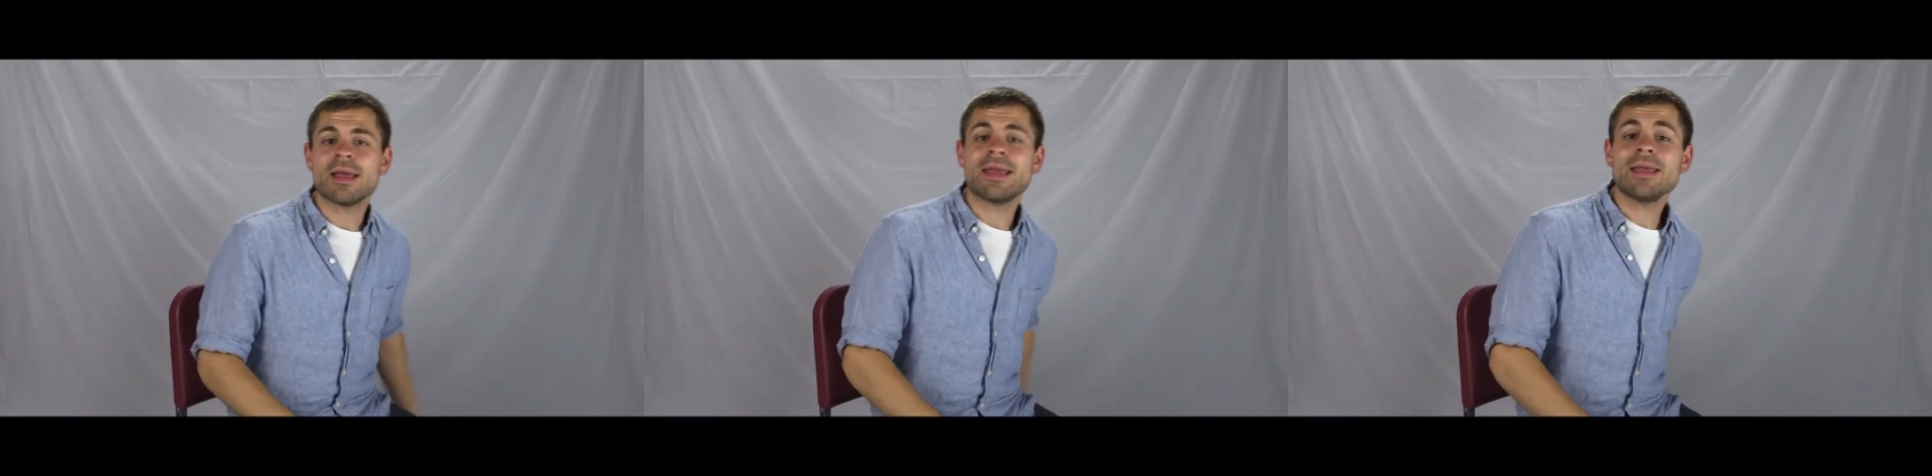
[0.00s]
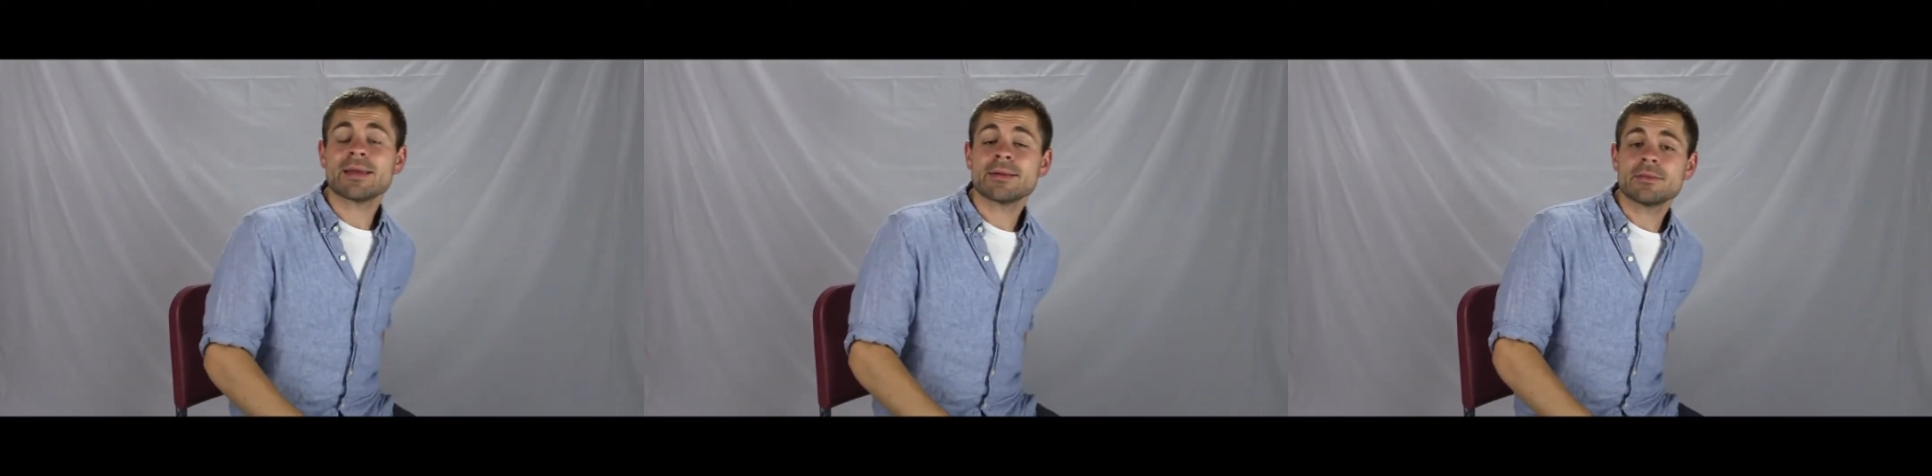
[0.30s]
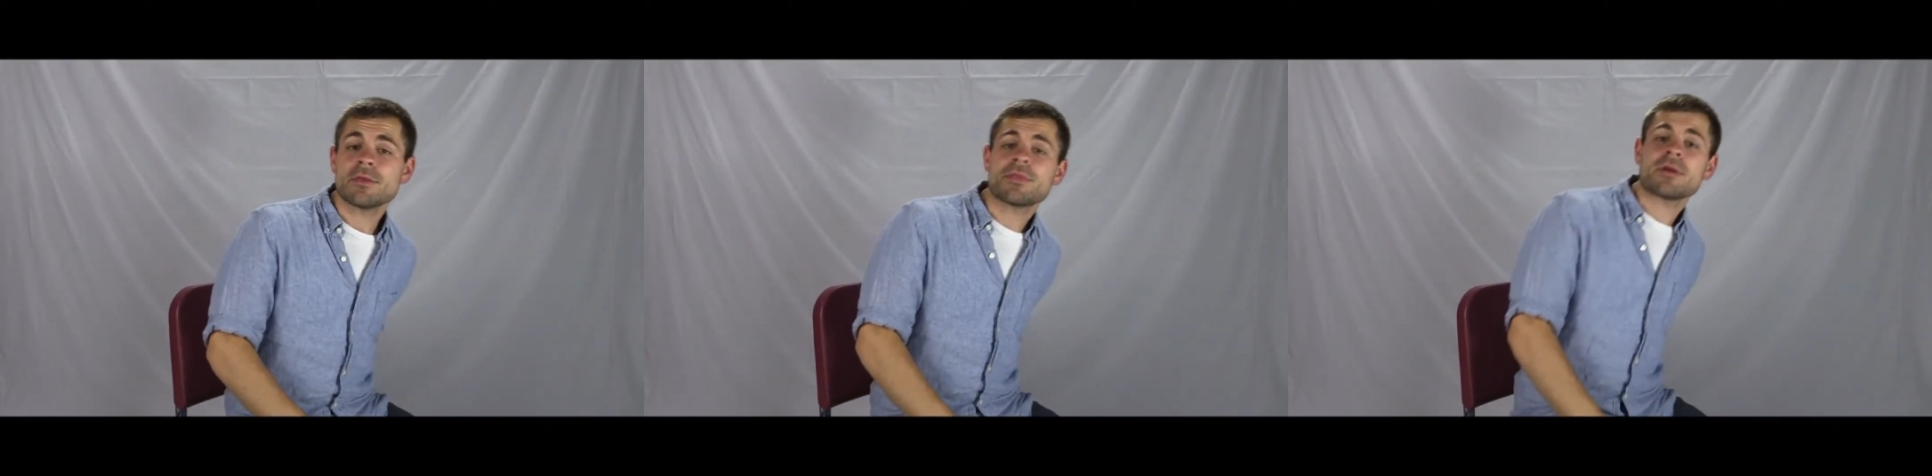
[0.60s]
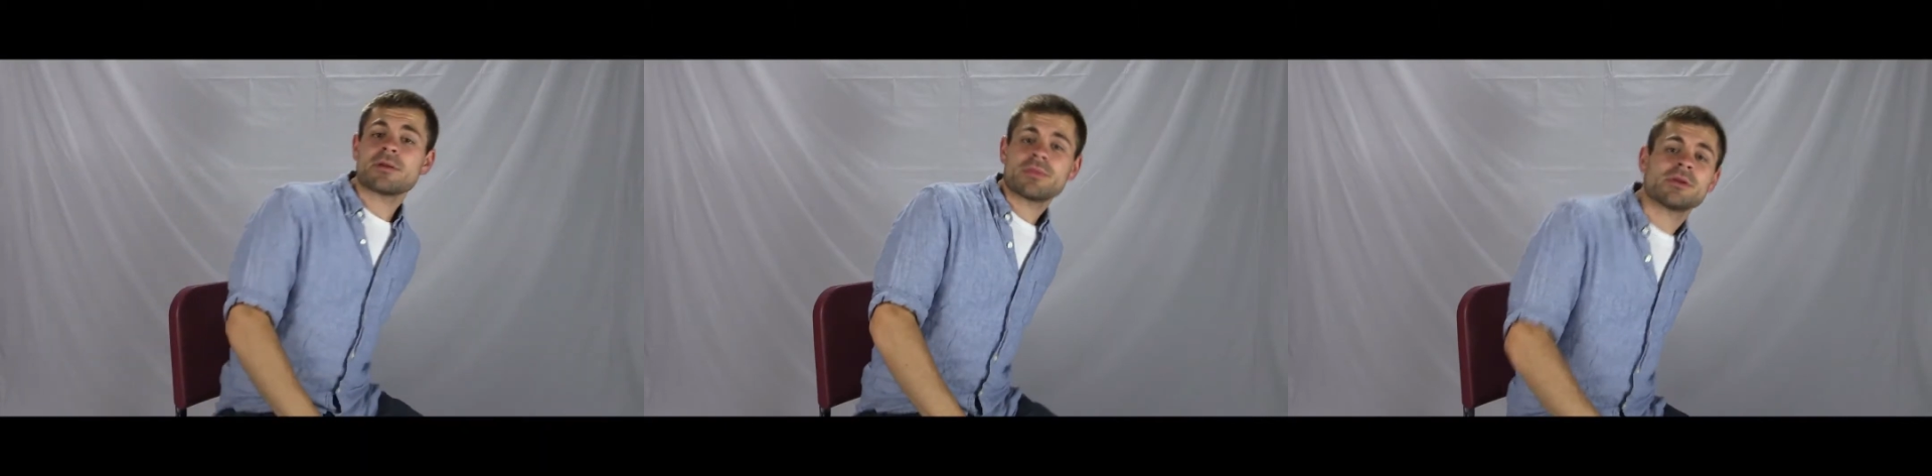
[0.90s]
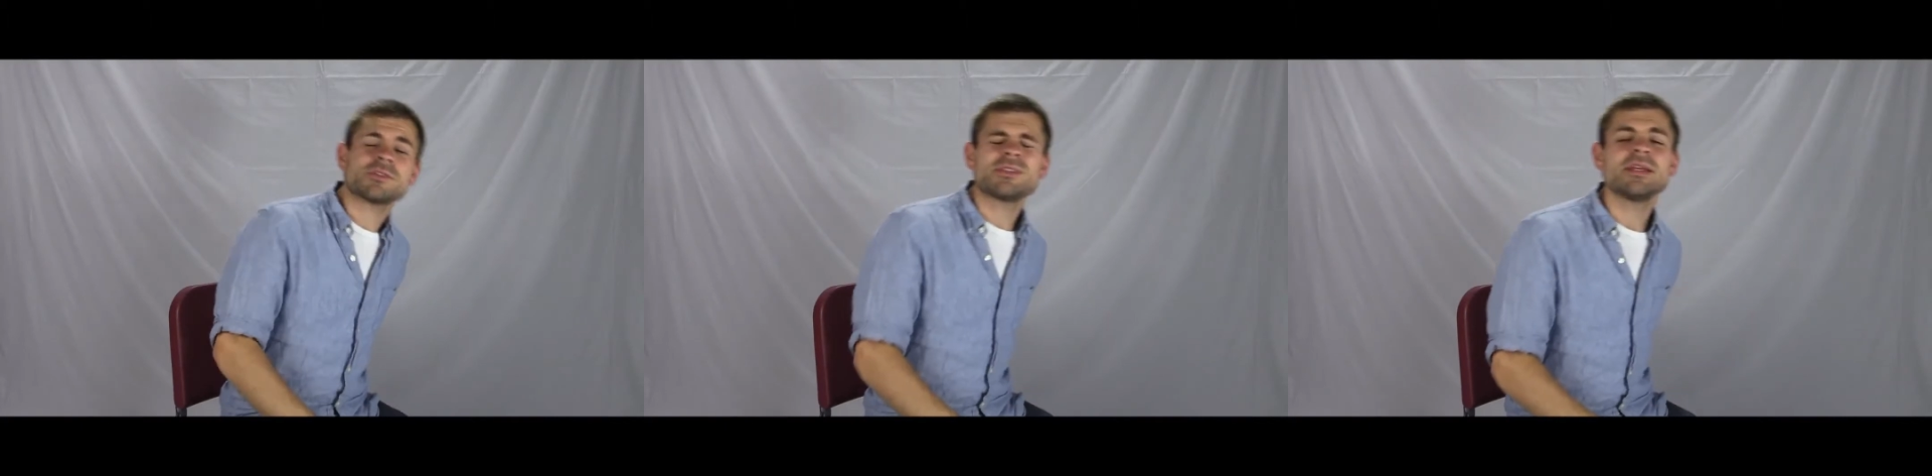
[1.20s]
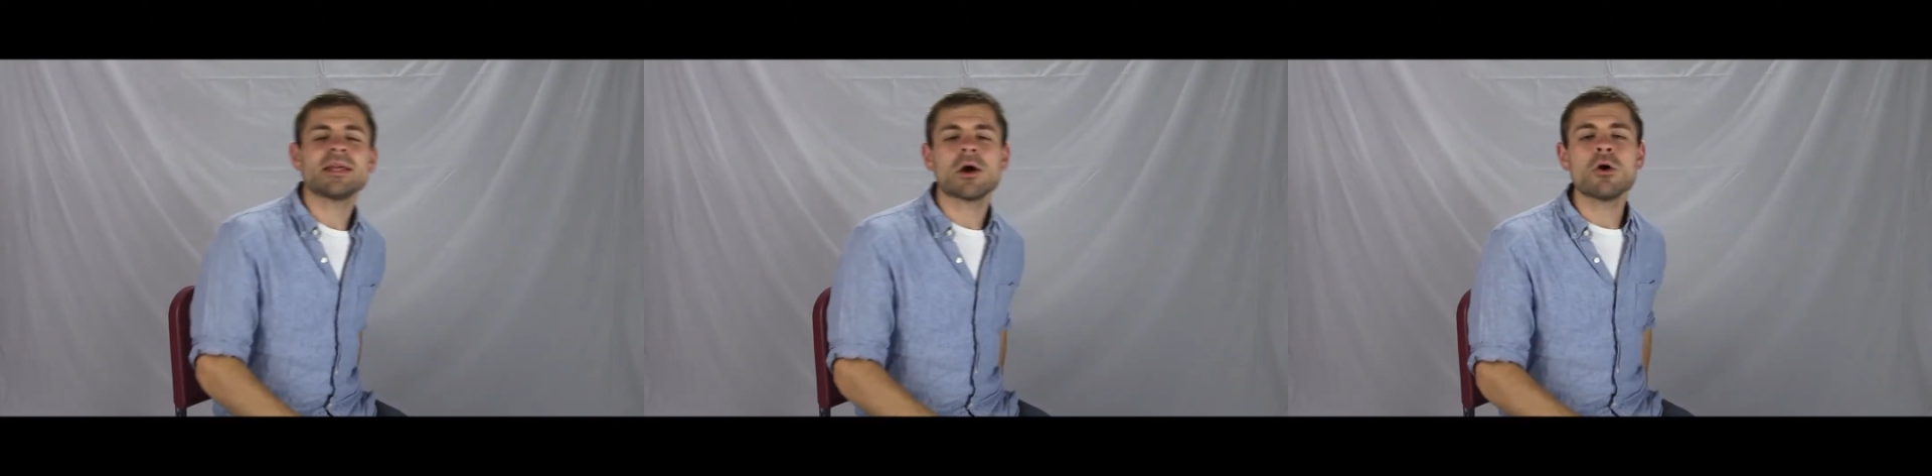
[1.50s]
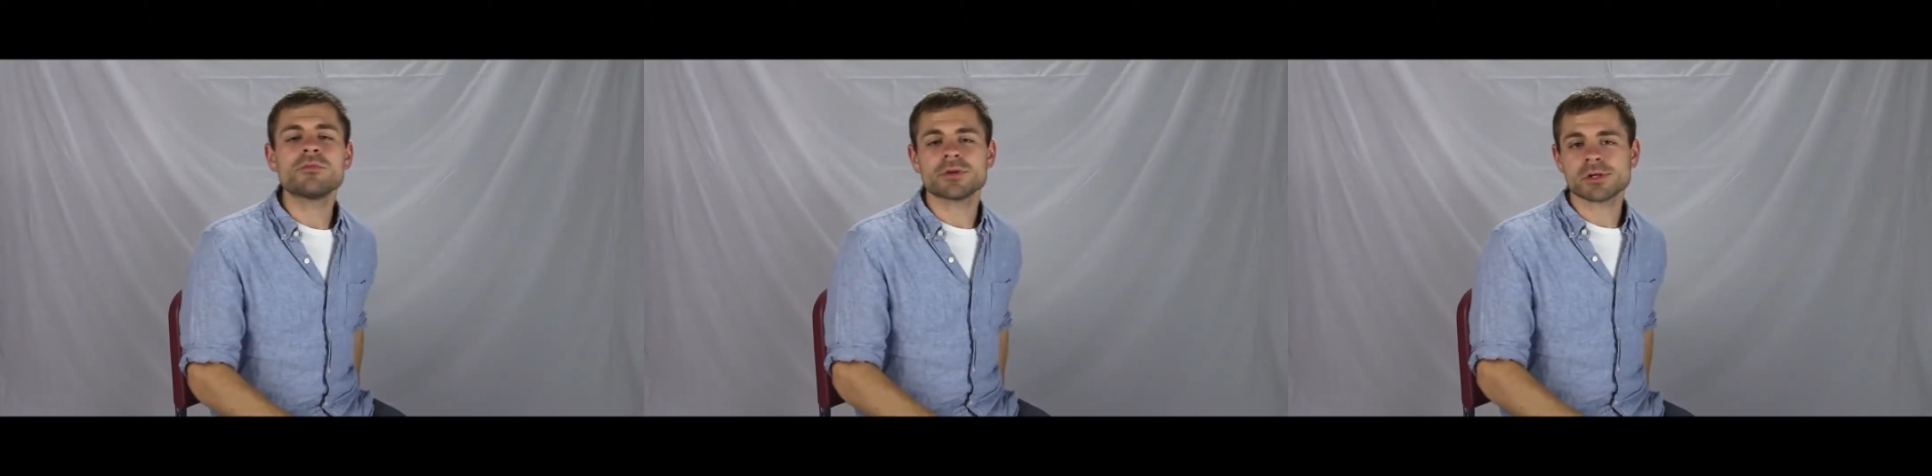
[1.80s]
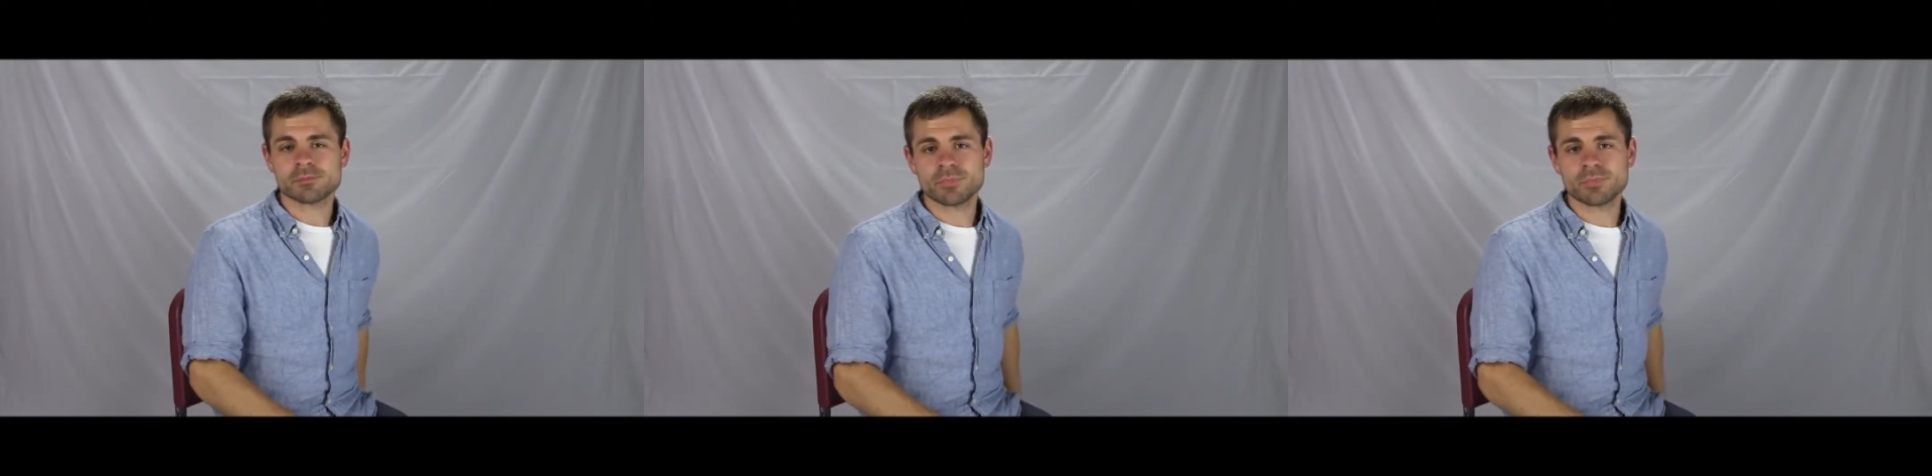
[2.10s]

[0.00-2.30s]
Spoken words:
and that they're sitting over